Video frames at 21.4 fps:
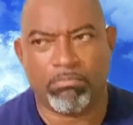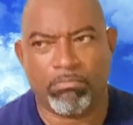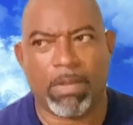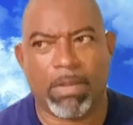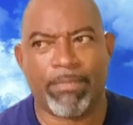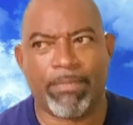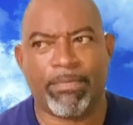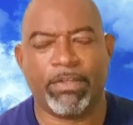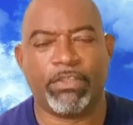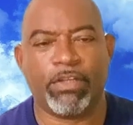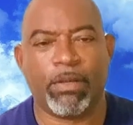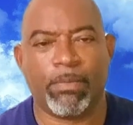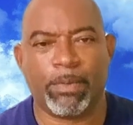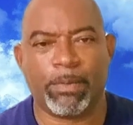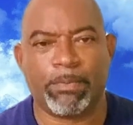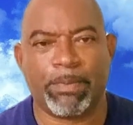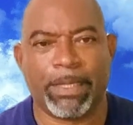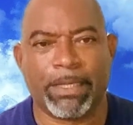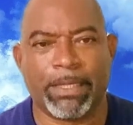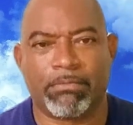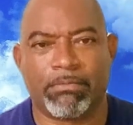I have a job
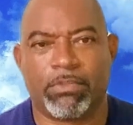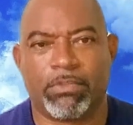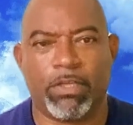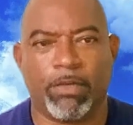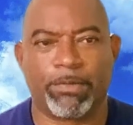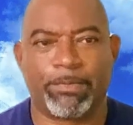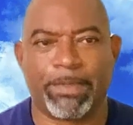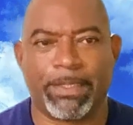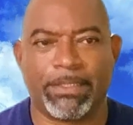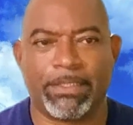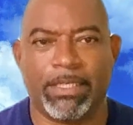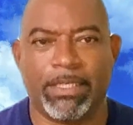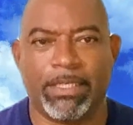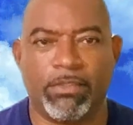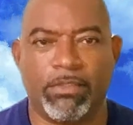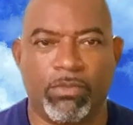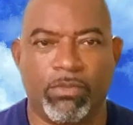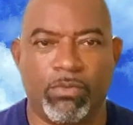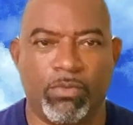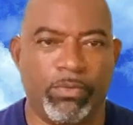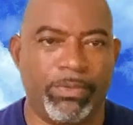spec. Job spec says
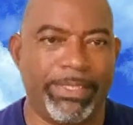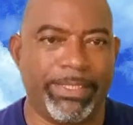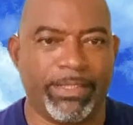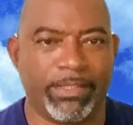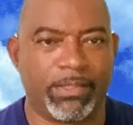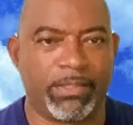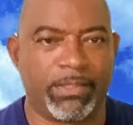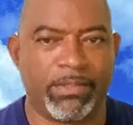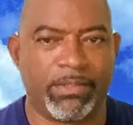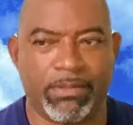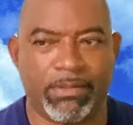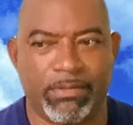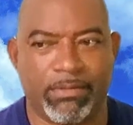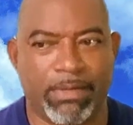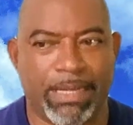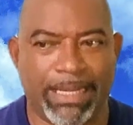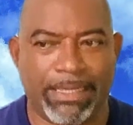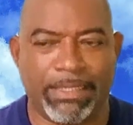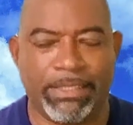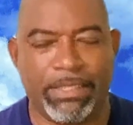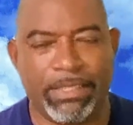do this.
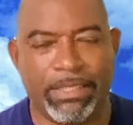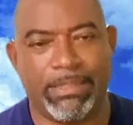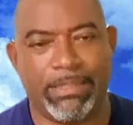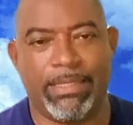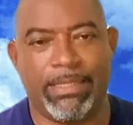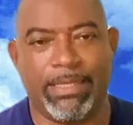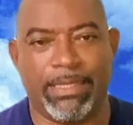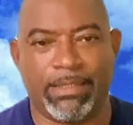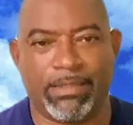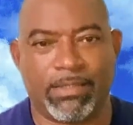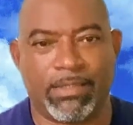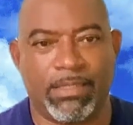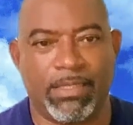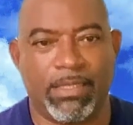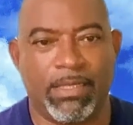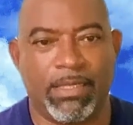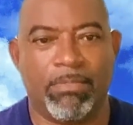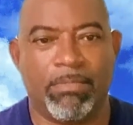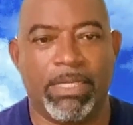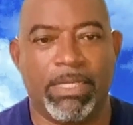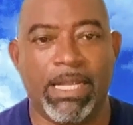I did this.
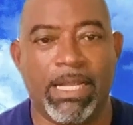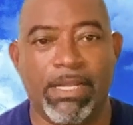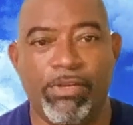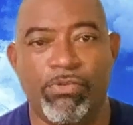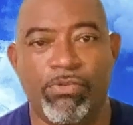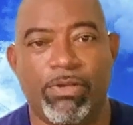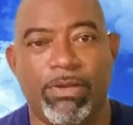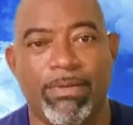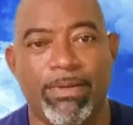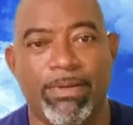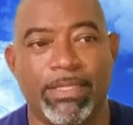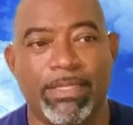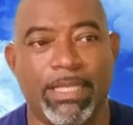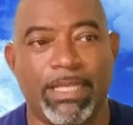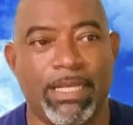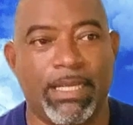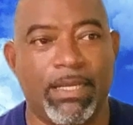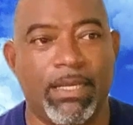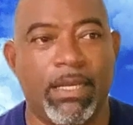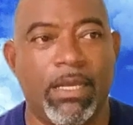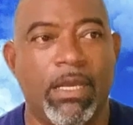But then you come and
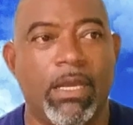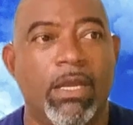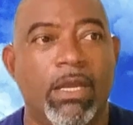say,